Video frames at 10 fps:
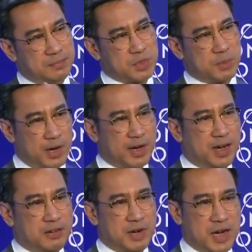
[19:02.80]
smart
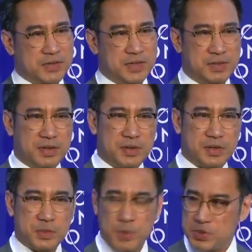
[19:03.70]
contracts,
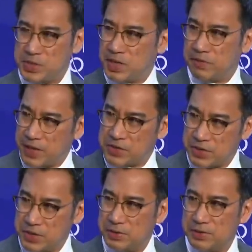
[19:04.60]
they're supposed to
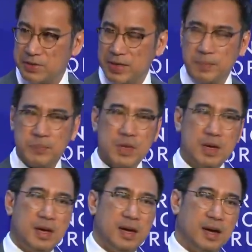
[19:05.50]
self-execute,
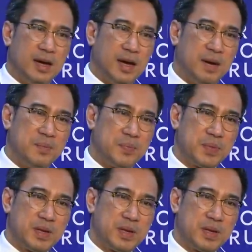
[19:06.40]
right?